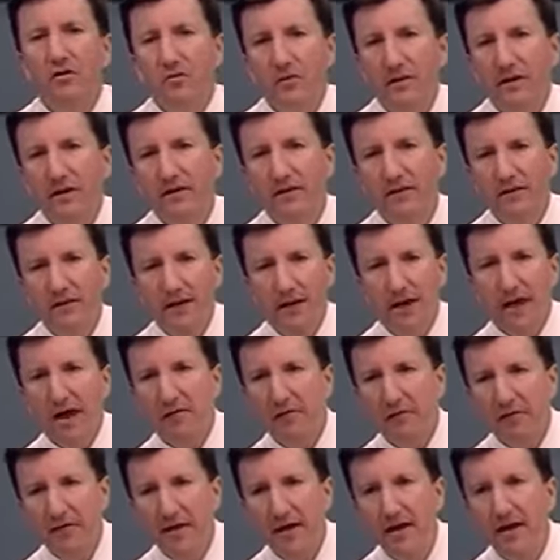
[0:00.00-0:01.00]
We got the
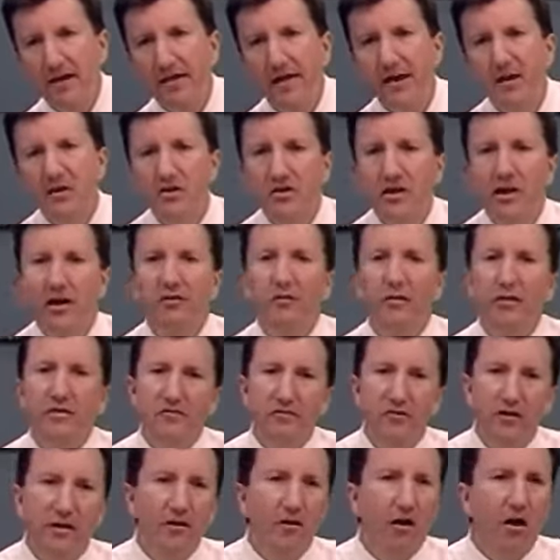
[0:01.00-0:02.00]
cafe that generates
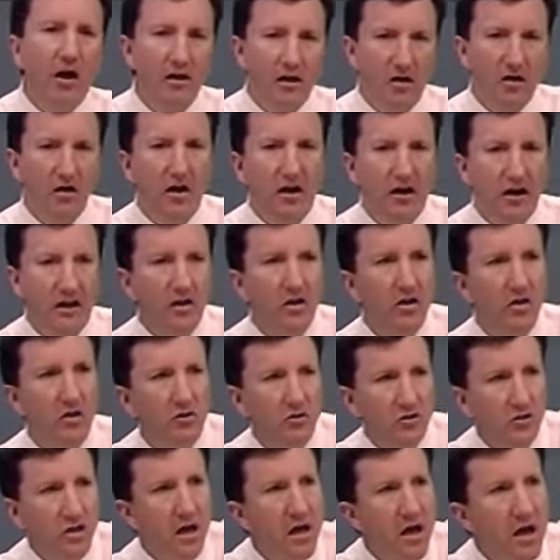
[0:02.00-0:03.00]
revenue. On and on it
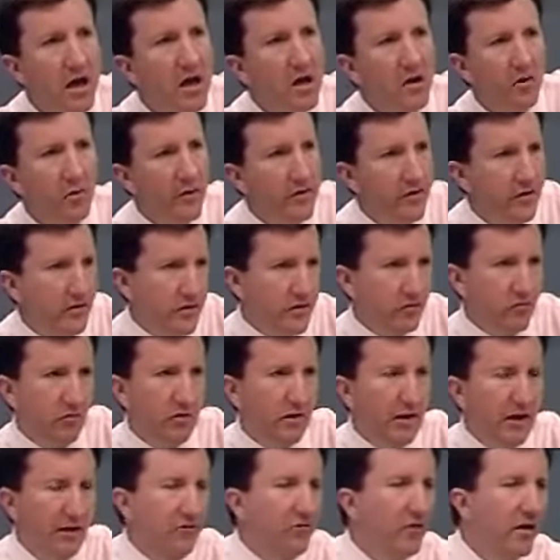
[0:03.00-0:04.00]
goes. We're
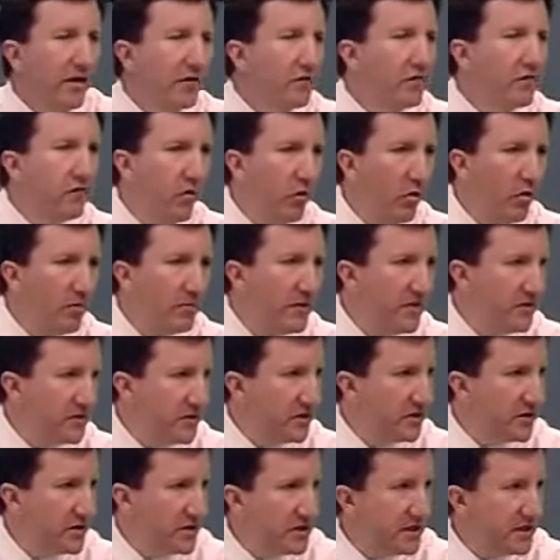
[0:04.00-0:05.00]
like running 4
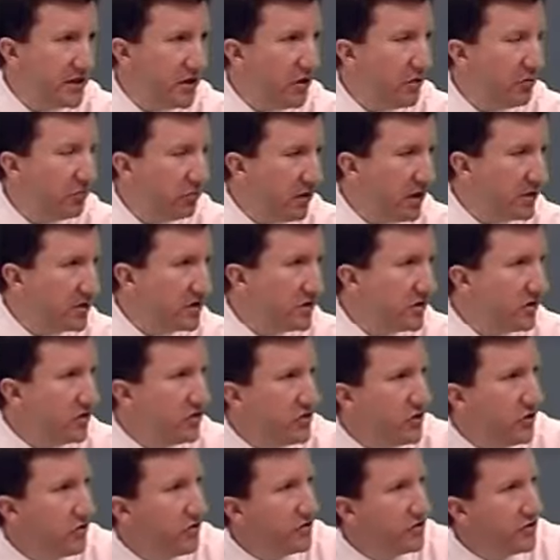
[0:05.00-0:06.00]
businesses here, plus the
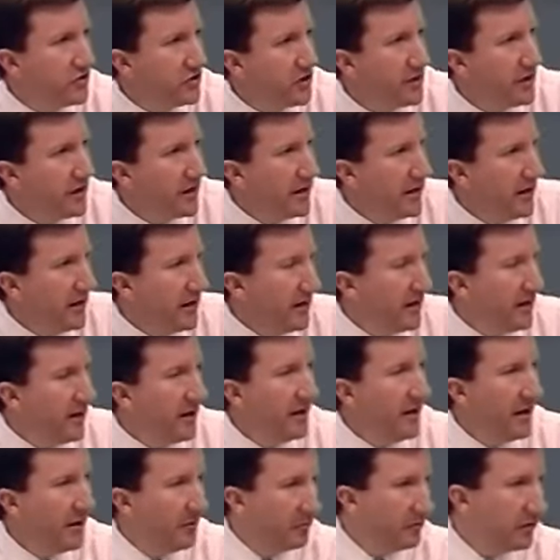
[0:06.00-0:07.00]
church,
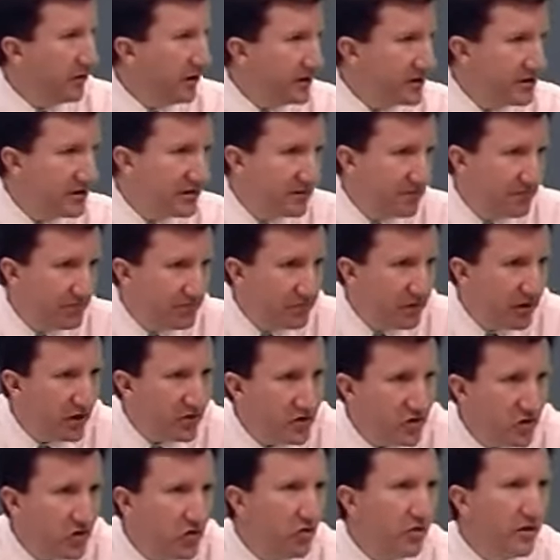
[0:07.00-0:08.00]
plus
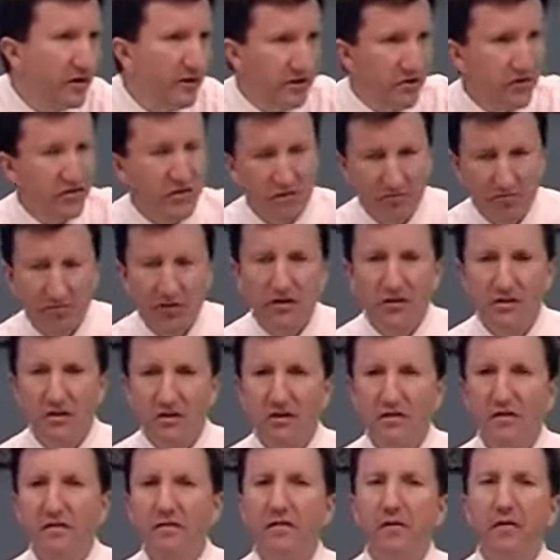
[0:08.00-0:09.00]
2. It's
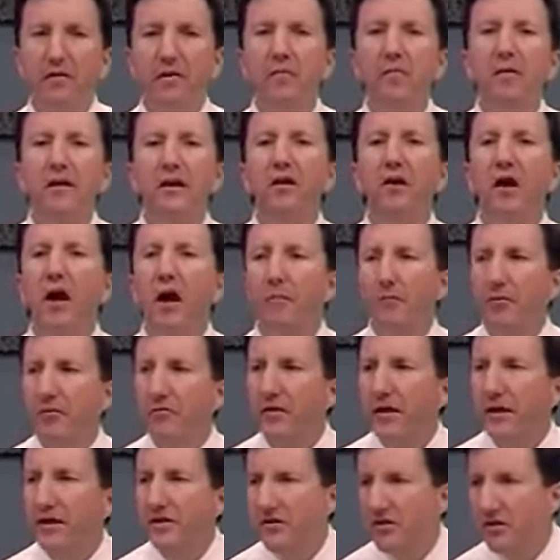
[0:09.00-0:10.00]
just a very big
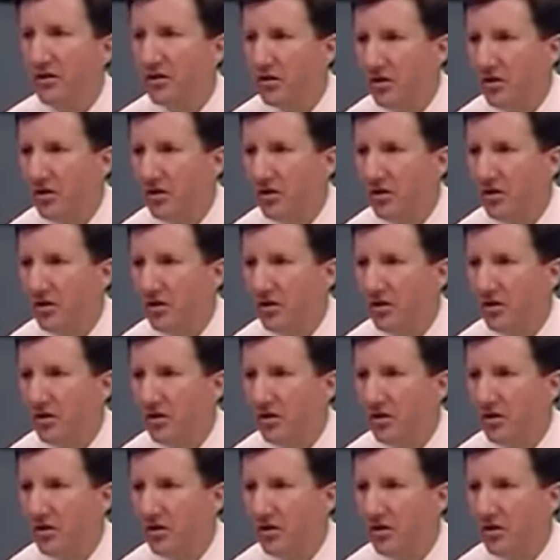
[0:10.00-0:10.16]
operation.